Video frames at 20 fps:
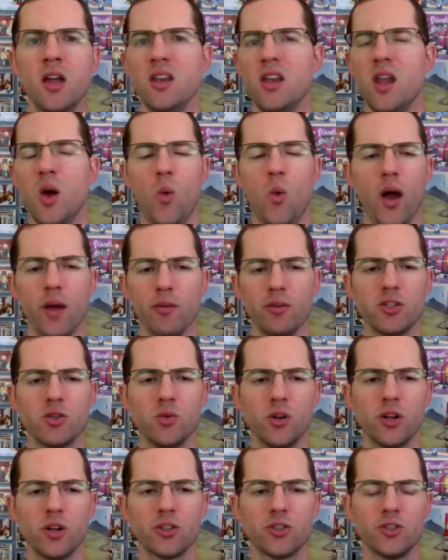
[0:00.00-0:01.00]
Now, why would you
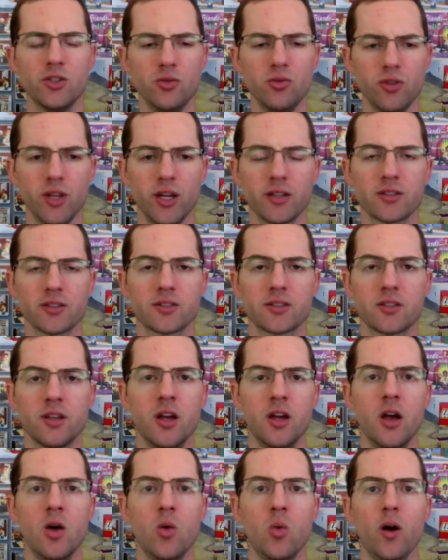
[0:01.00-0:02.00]
want to do this?
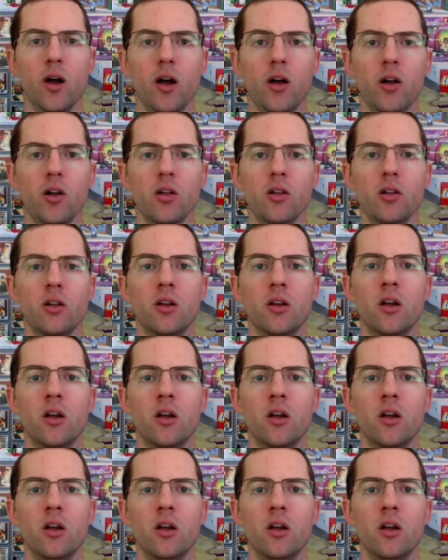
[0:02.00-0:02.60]
Well,